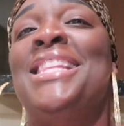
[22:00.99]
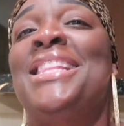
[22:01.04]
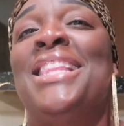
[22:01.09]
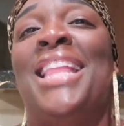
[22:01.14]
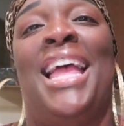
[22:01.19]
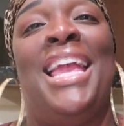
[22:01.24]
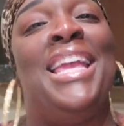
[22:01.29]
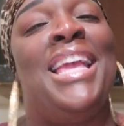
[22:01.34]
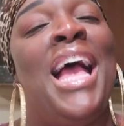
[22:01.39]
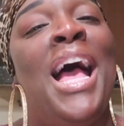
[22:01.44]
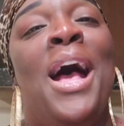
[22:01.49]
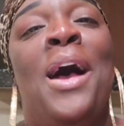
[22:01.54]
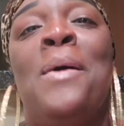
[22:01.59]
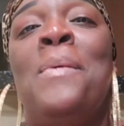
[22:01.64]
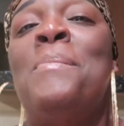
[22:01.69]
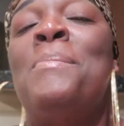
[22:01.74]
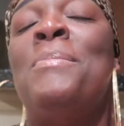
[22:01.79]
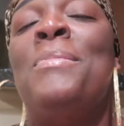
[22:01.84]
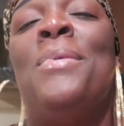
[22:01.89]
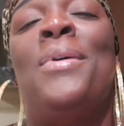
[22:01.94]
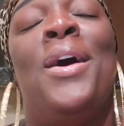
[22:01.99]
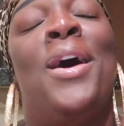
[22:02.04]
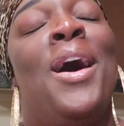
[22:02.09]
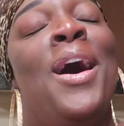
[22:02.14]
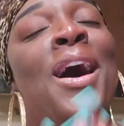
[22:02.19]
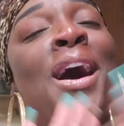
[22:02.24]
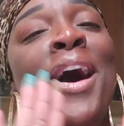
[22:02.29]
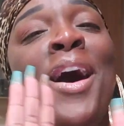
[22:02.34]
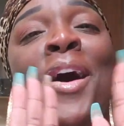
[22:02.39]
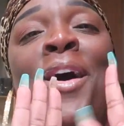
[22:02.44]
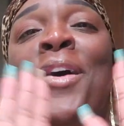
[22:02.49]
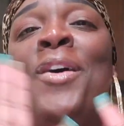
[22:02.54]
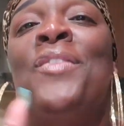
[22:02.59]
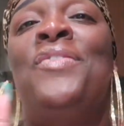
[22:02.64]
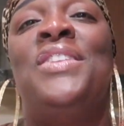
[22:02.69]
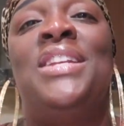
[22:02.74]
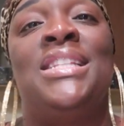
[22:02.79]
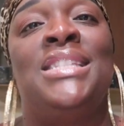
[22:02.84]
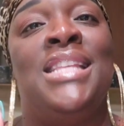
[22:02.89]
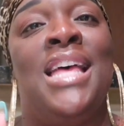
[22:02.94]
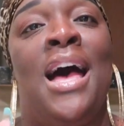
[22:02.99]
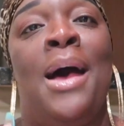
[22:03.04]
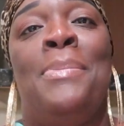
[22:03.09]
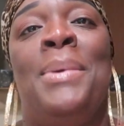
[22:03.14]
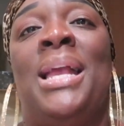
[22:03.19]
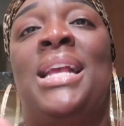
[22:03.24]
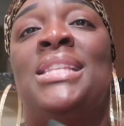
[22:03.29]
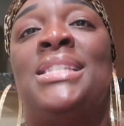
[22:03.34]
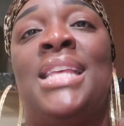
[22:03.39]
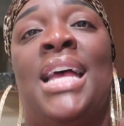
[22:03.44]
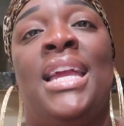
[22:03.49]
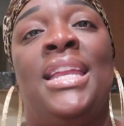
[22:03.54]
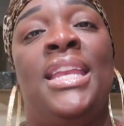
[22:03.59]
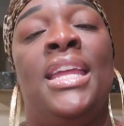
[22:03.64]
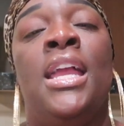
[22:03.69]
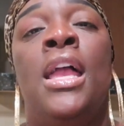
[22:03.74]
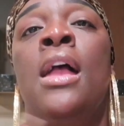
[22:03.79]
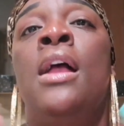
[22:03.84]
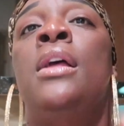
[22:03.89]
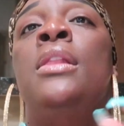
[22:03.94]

like, I'm over the top excited.